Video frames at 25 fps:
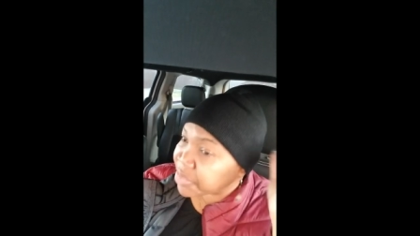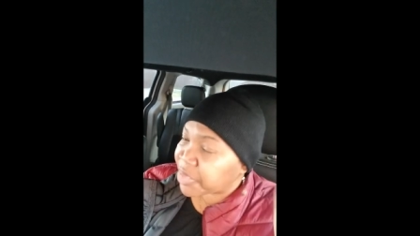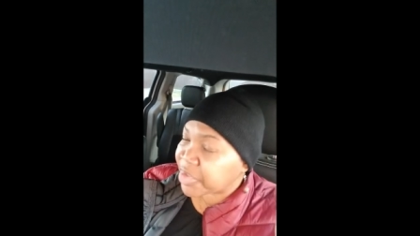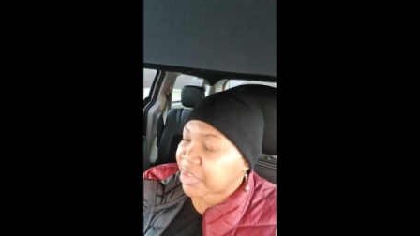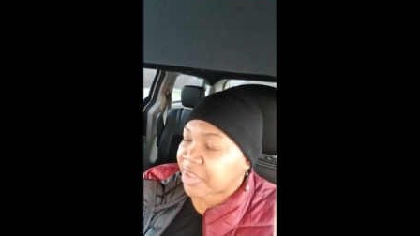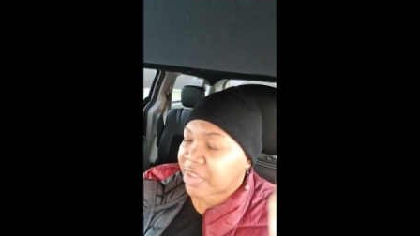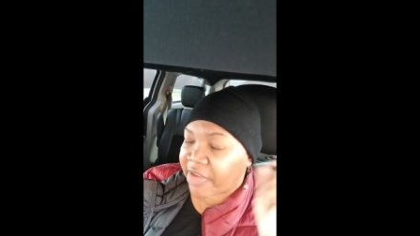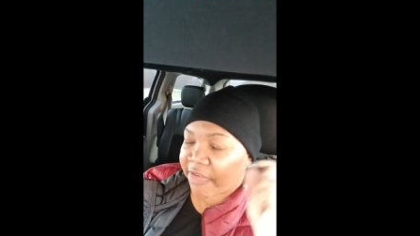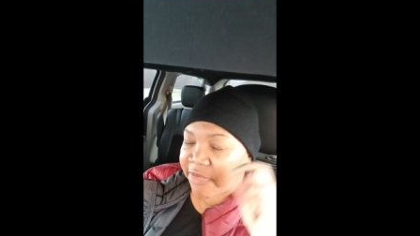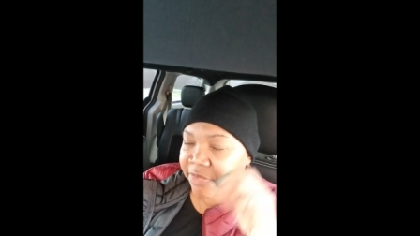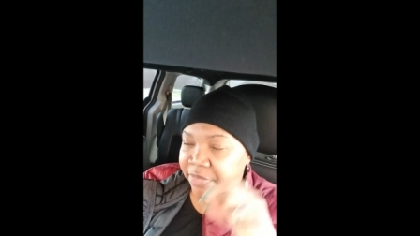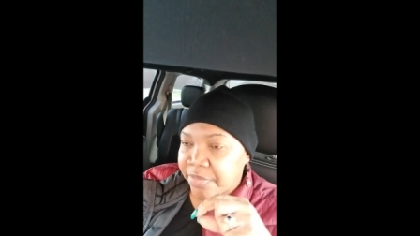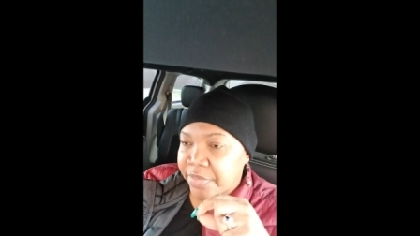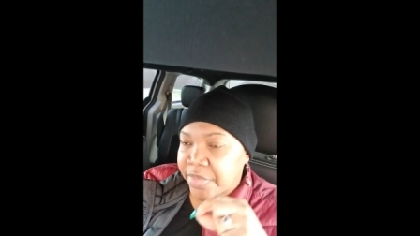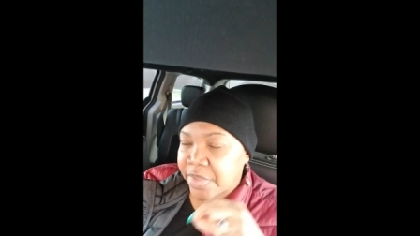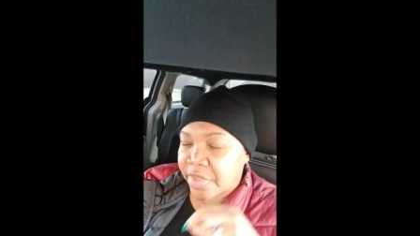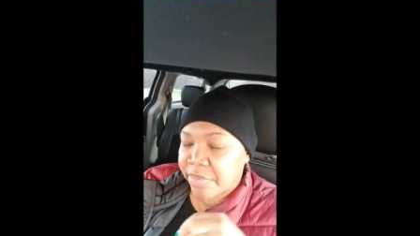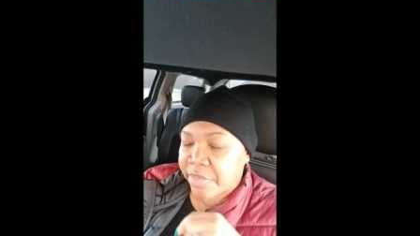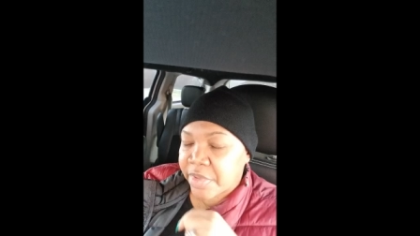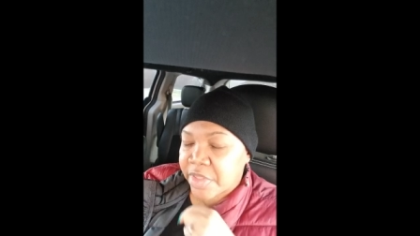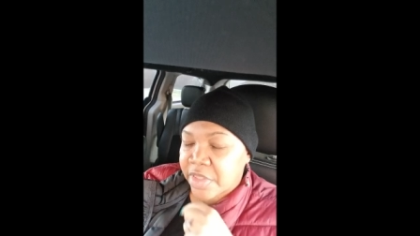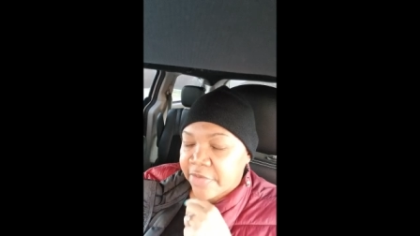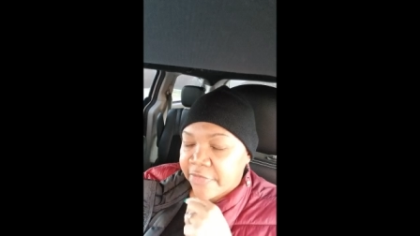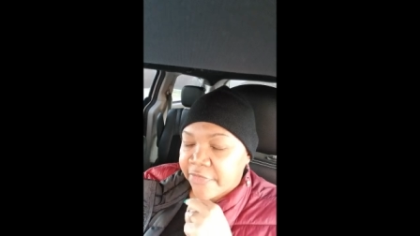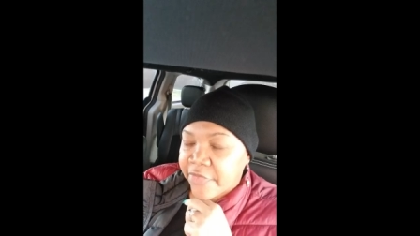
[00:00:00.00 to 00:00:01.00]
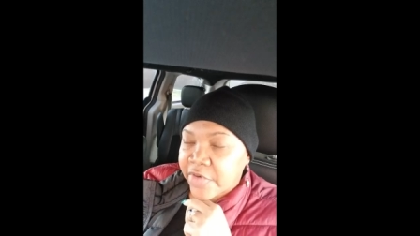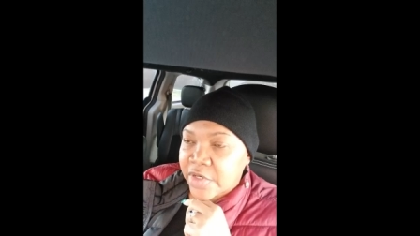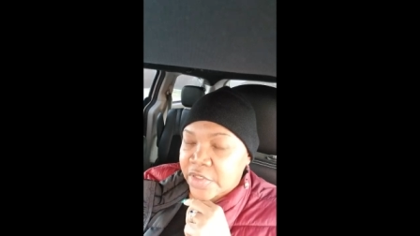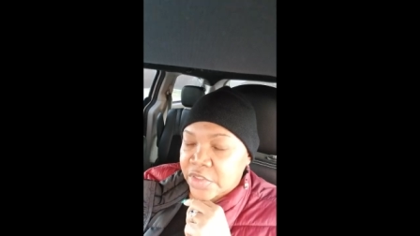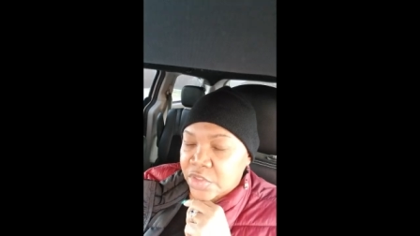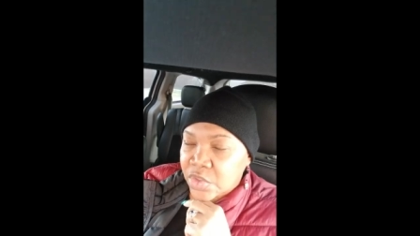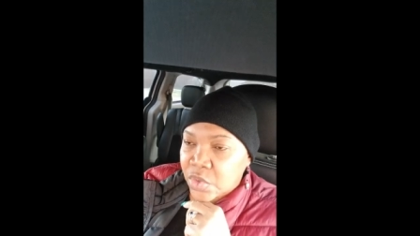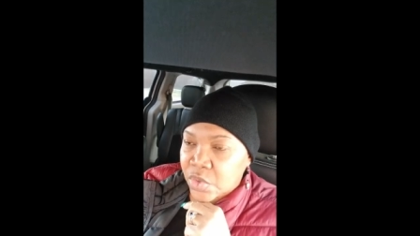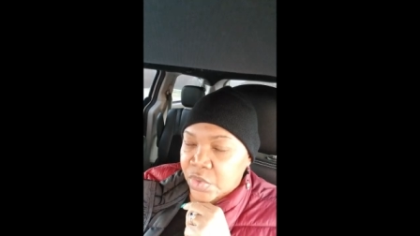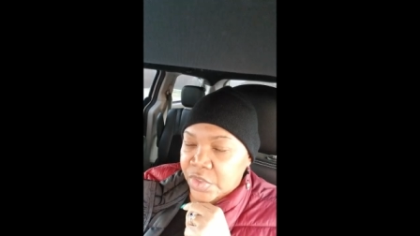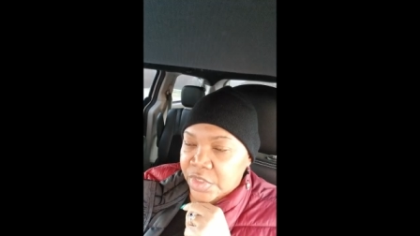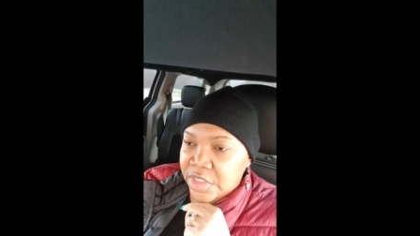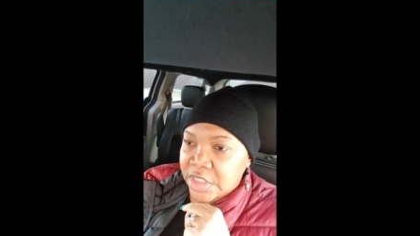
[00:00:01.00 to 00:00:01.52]
but the, but the first
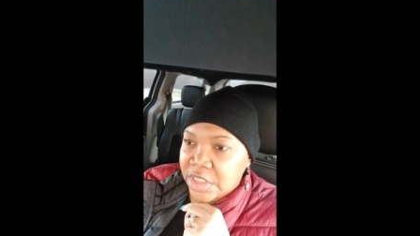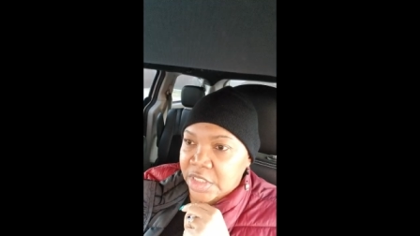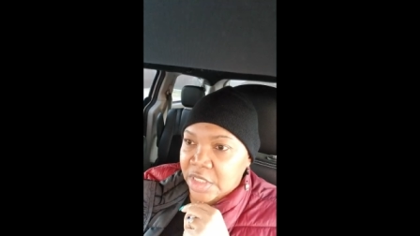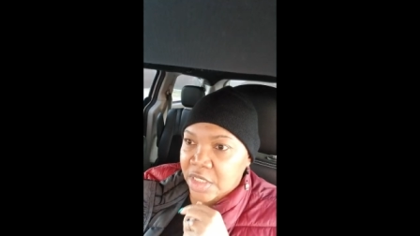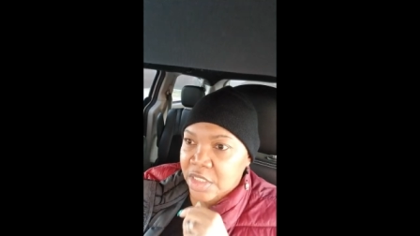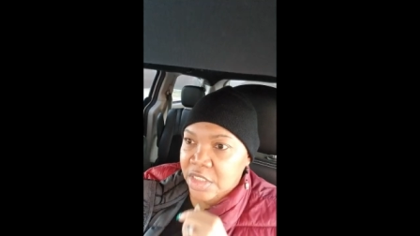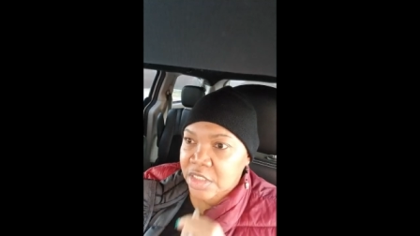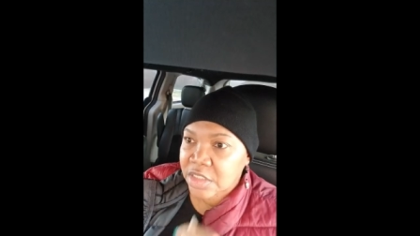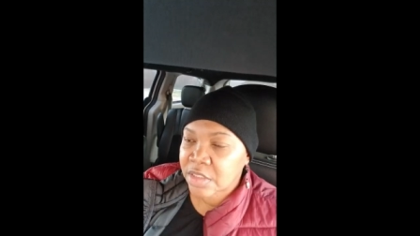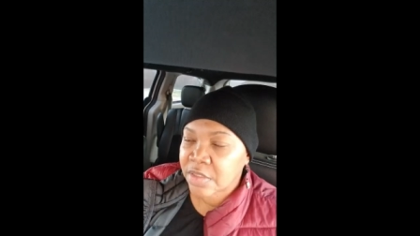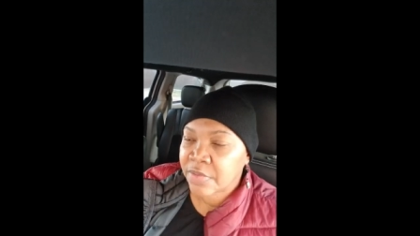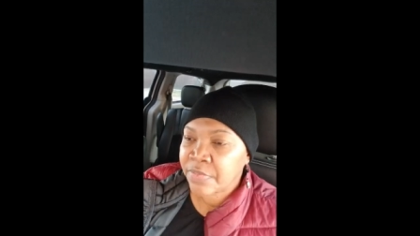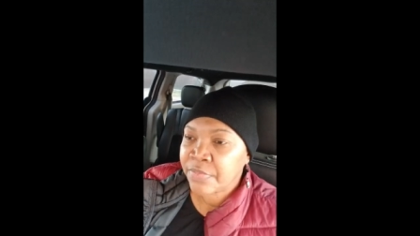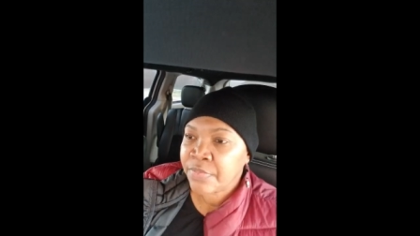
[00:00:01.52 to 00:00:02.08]
course does.